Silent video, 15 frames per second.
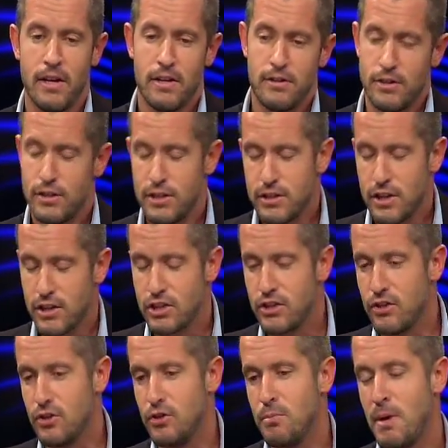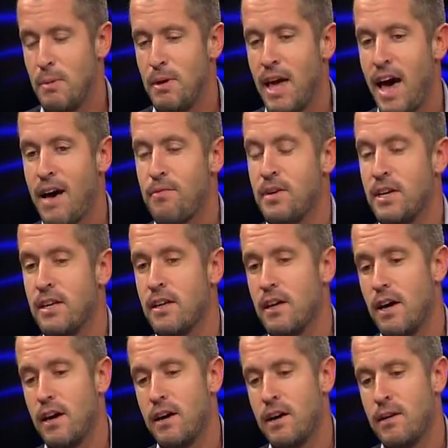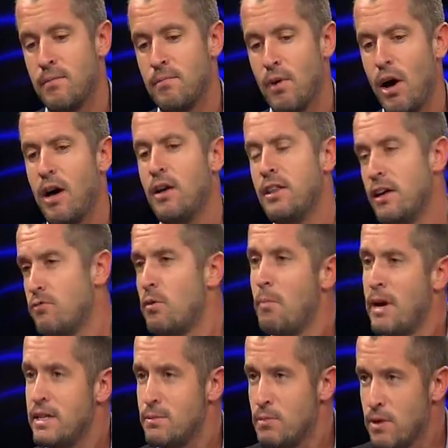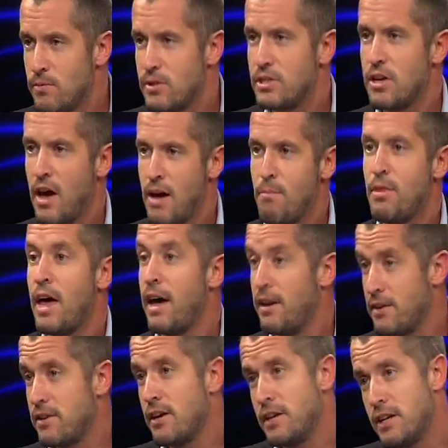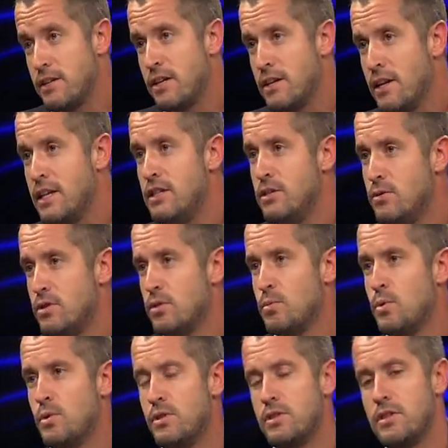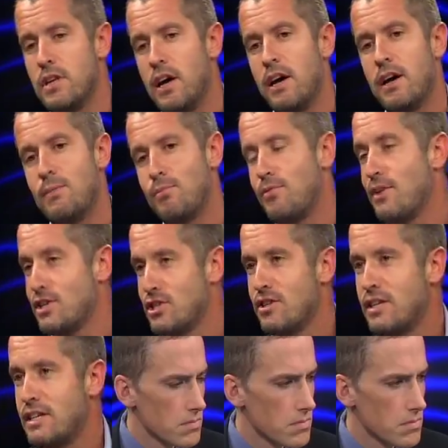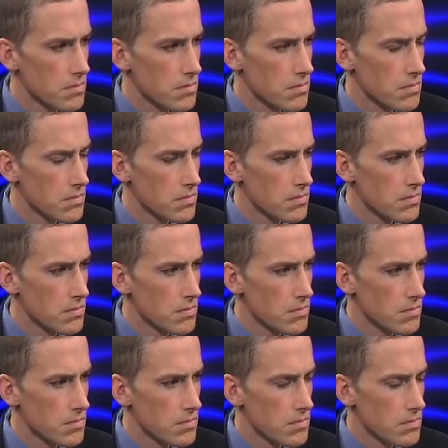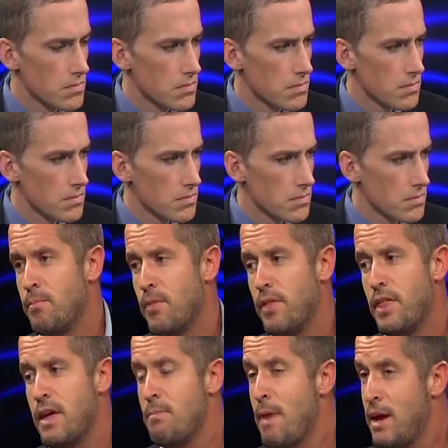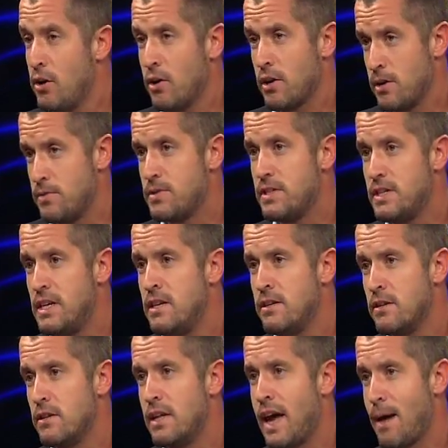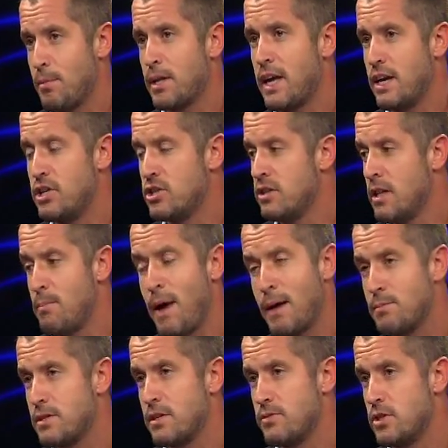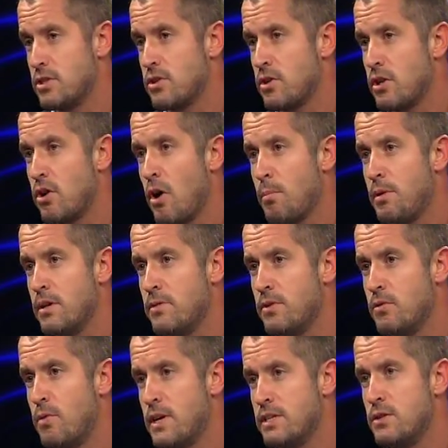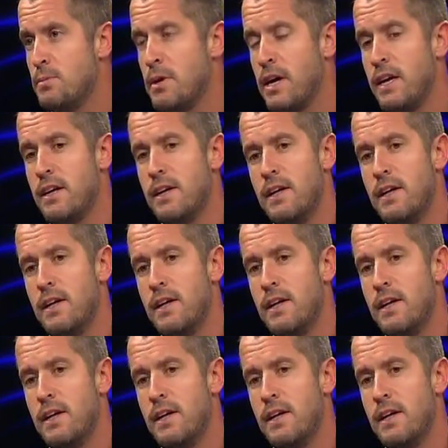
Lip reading: The discussion that you may be having, oh, that reminds me of the time that, and it can lead you towards a professional example that you wanted to share with them. They may not have seen the application, they perhaps have just got a copy of your resume.